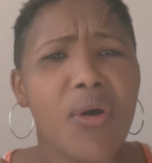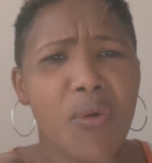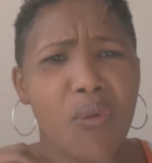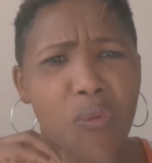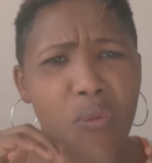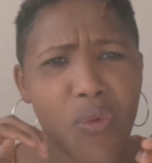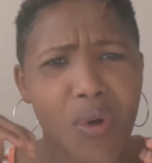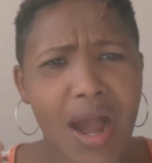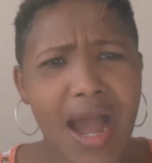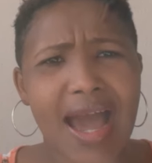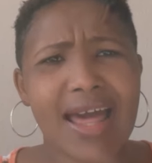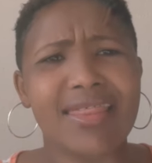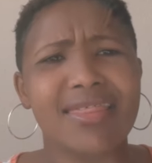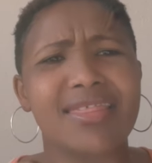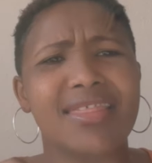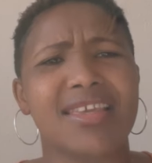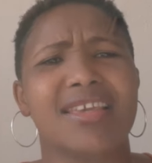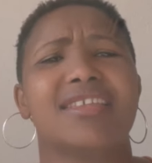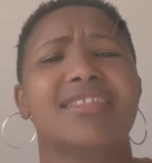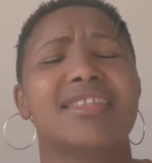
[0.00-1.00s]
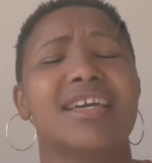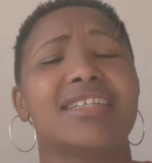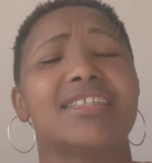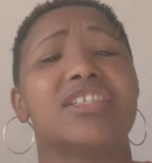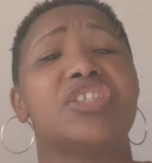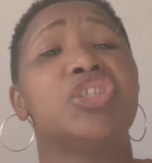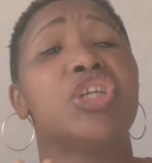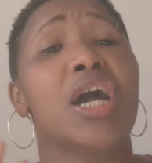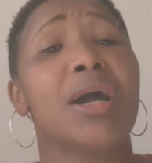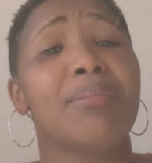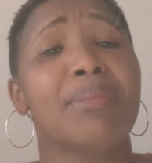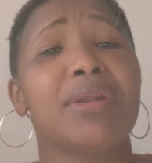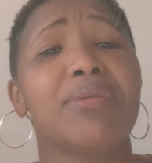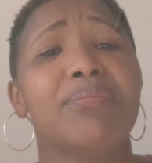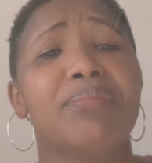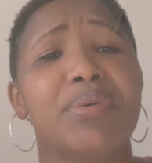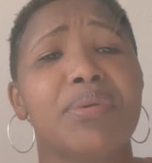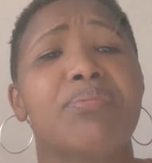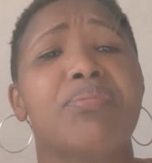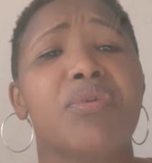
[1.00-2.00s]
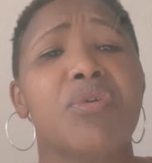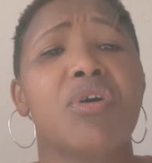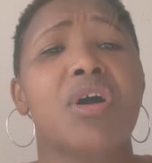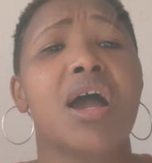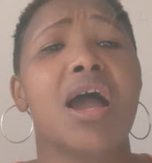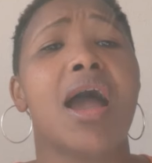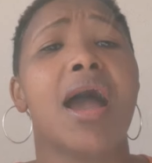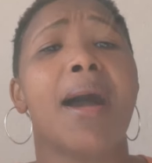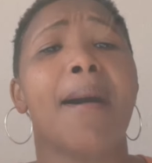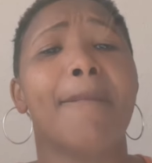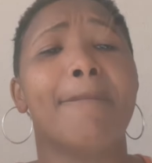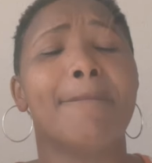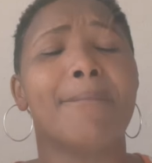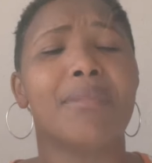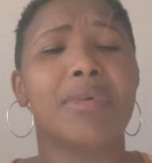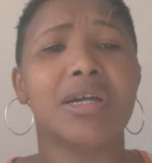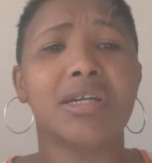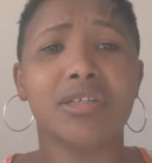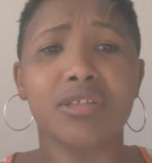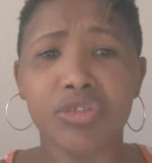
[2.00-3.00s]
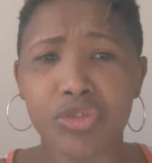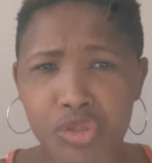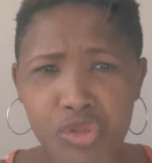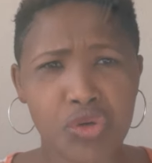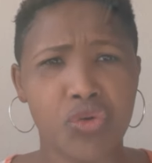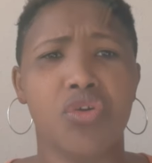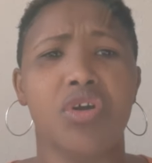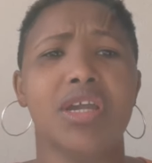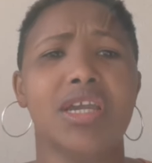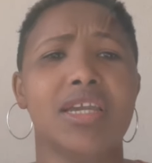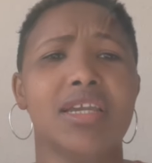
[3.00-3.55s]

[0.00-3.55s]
one thing that German people do